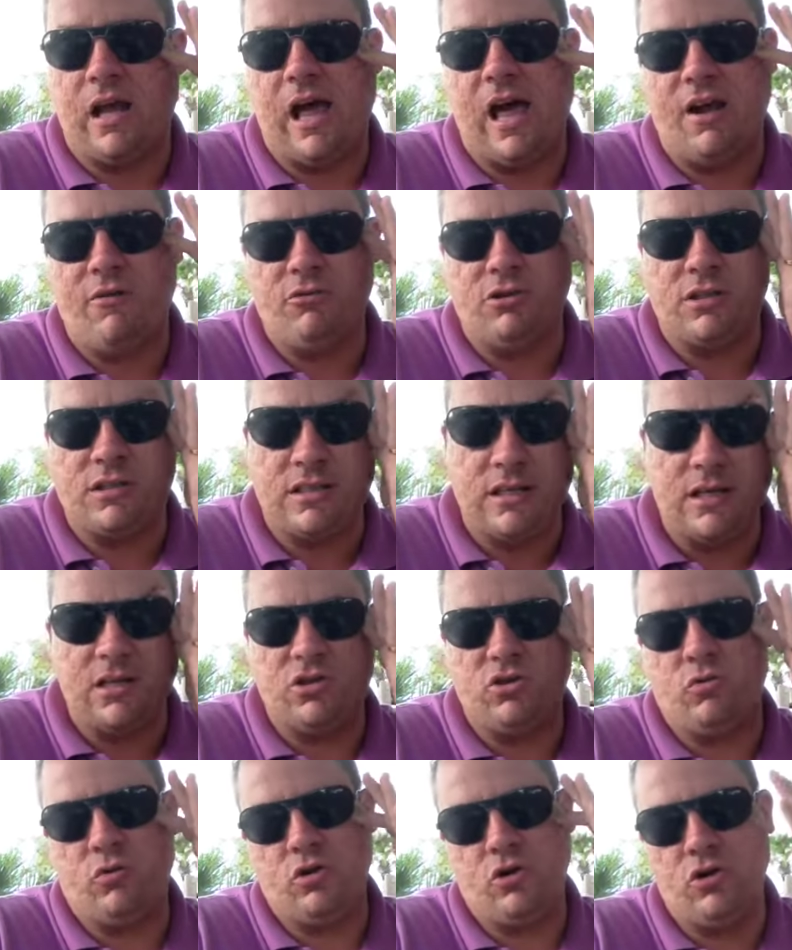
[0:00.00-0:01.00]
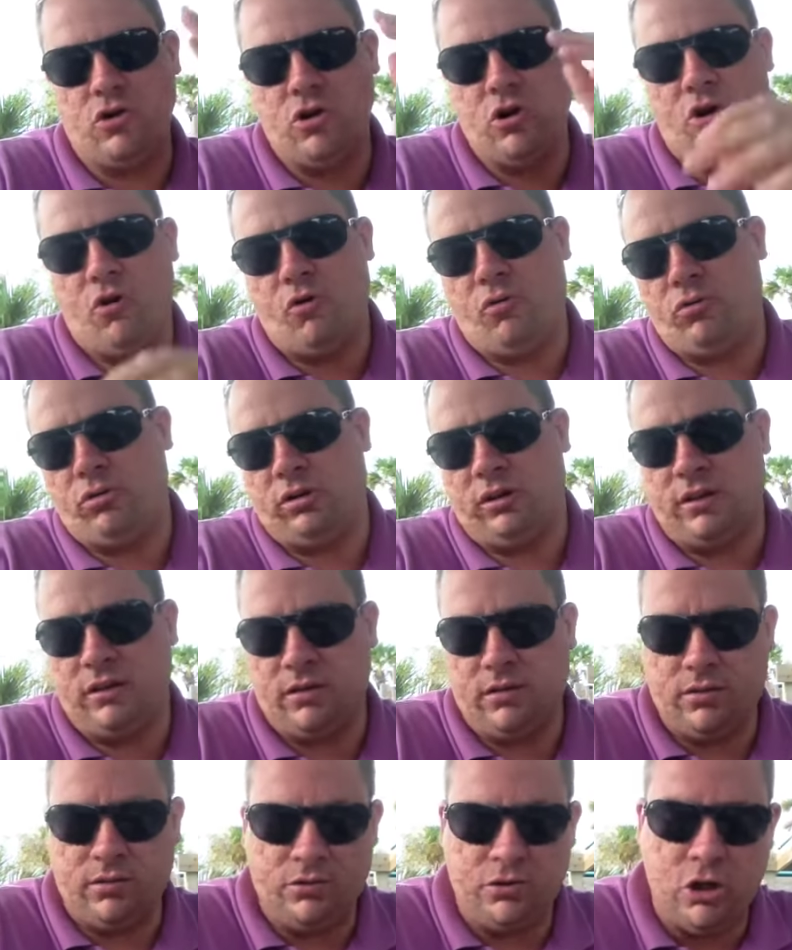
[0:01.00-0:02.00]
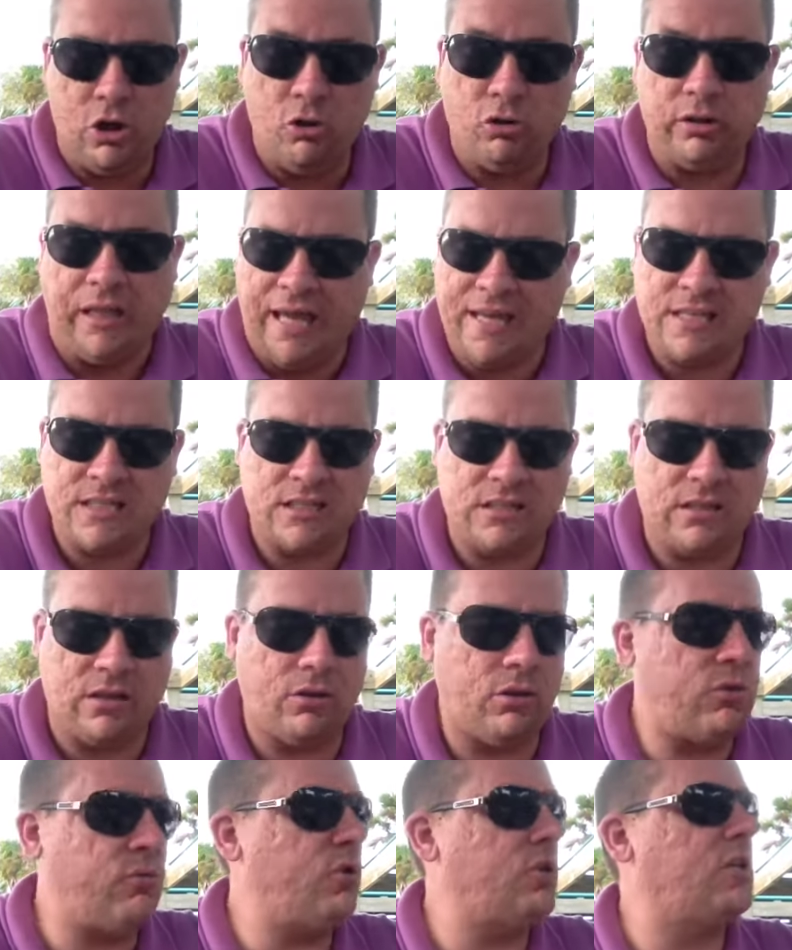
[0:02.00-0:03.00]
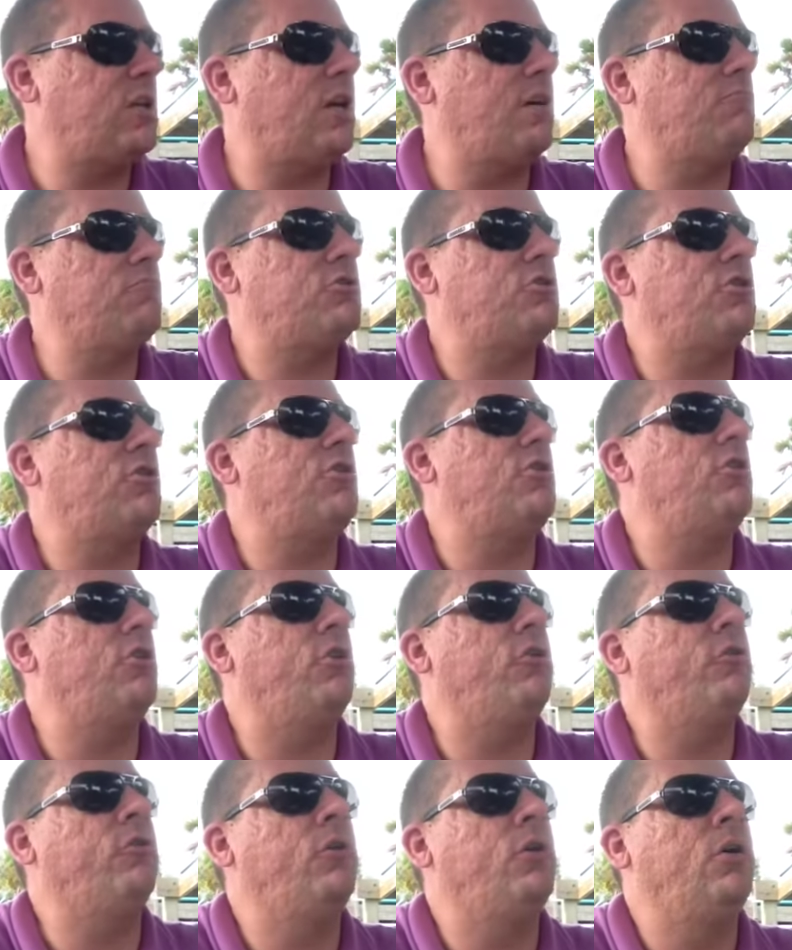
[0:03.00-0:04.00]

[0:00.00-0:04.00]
I would say do it no less than 3 times. So,